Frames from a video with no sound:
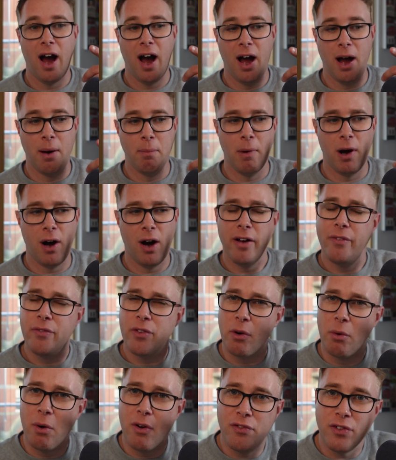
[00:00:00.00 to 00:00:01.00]
Um,
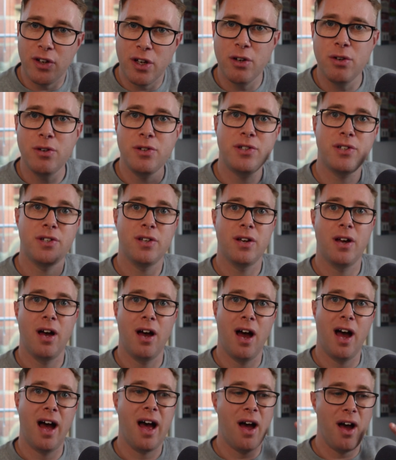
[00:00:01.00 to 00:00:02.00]
the reviews
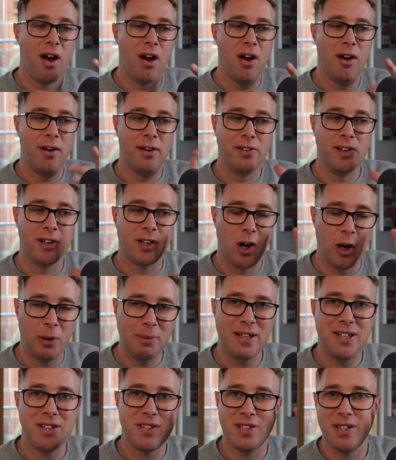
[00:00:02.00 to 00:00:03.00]
uh, uh, uh, and the
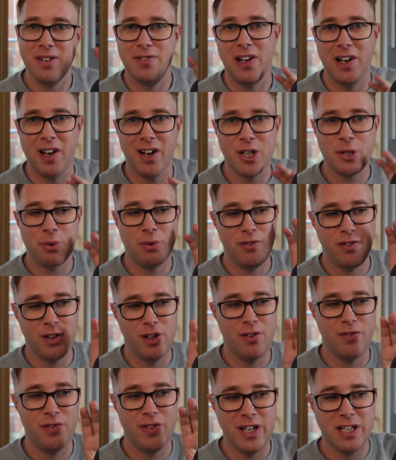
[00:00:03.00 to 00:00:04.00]
comments in the last
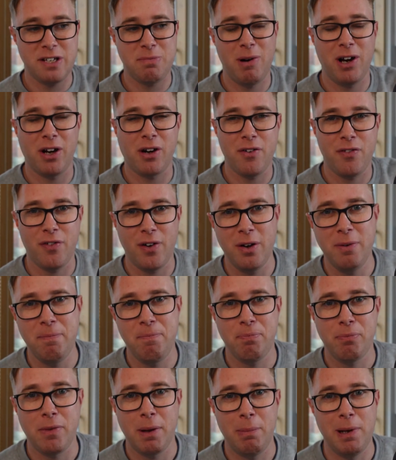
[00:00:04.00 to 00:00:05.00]
review of this microphone,
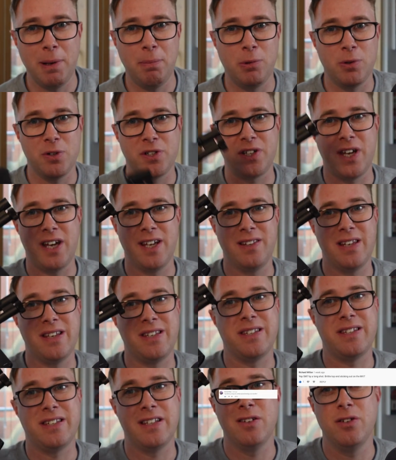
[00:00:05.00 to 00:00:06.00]
people were saying they
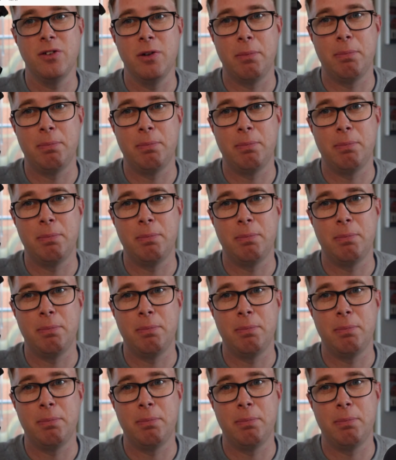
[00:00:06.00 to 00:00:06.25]
still